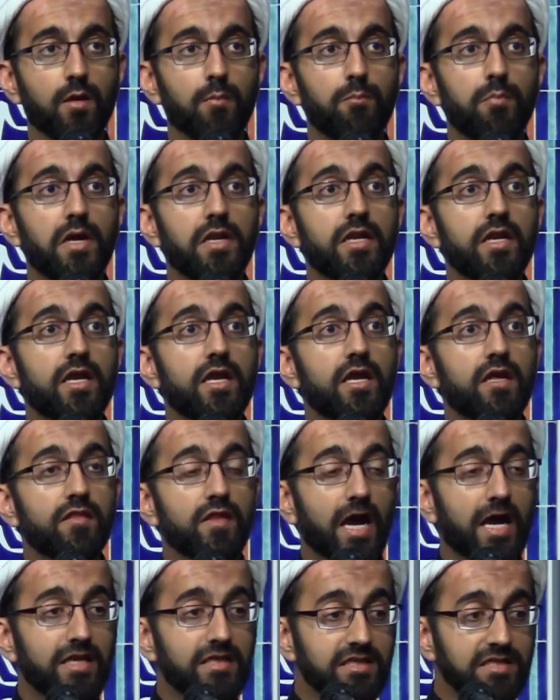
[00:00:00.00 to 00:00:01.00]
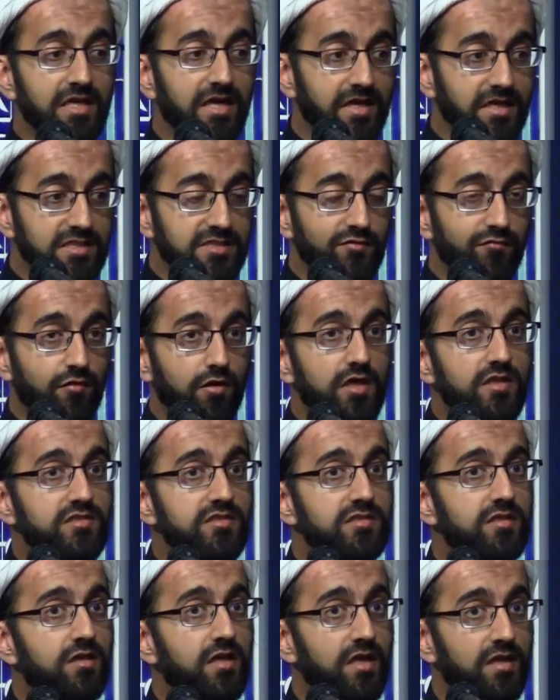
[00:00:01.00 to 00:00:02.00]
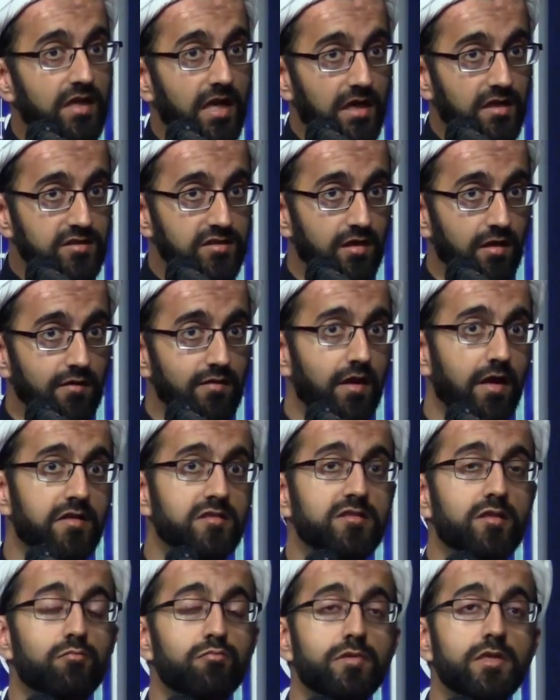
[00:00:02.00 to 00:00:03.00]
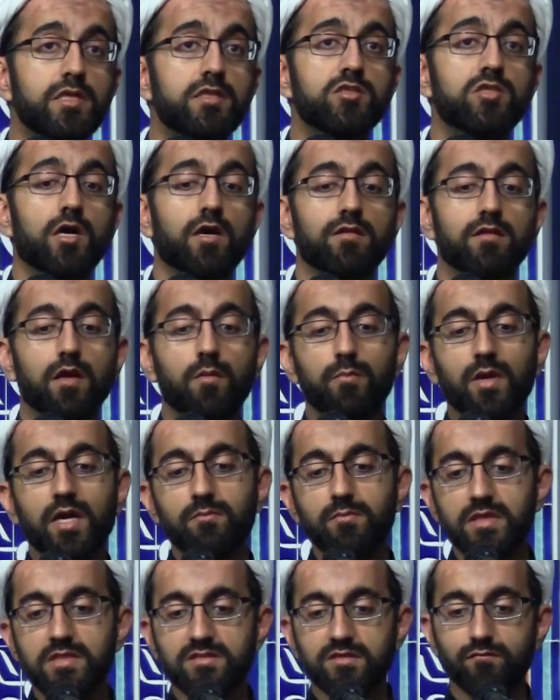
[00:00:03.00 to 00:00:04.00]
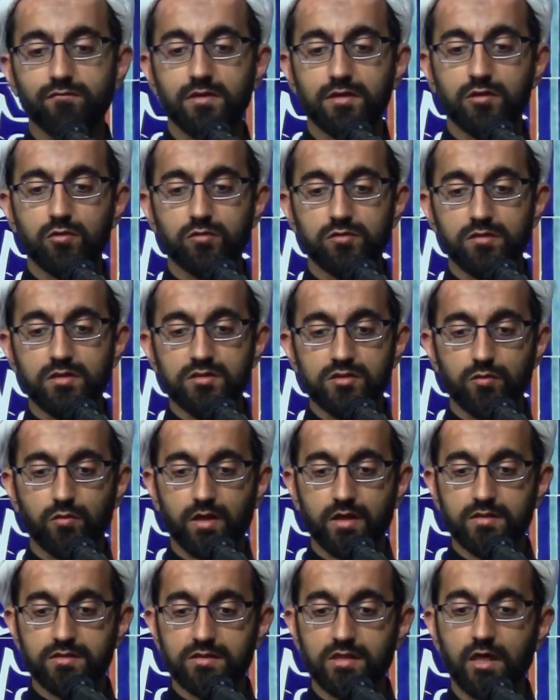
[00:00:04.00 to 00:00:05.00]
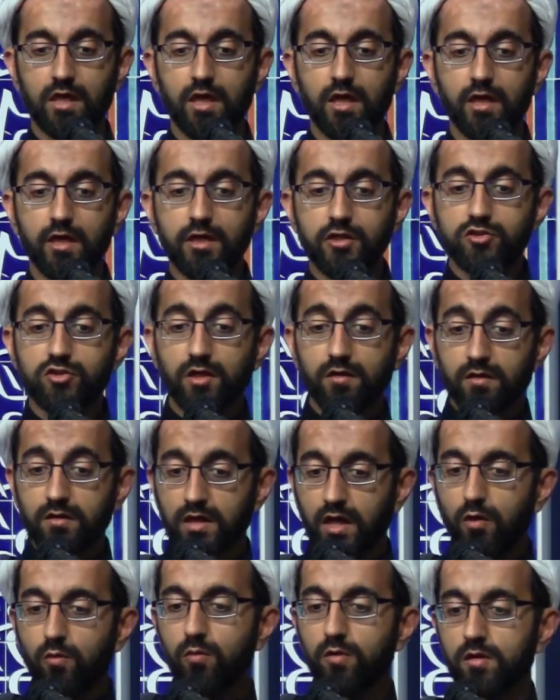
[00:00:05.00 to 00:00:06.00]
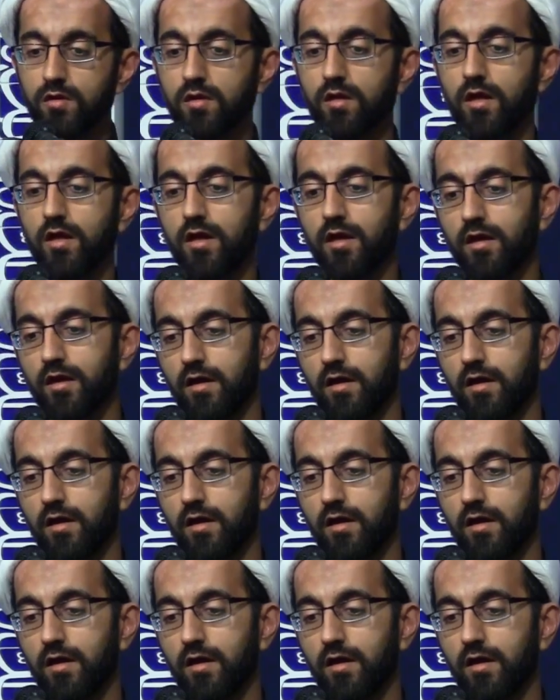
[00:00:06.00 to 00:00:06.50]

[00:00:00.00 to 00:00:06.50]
But the idea is for us to connect to Allah and to plead to Allah by means of these du'as. Inshallah, now we'll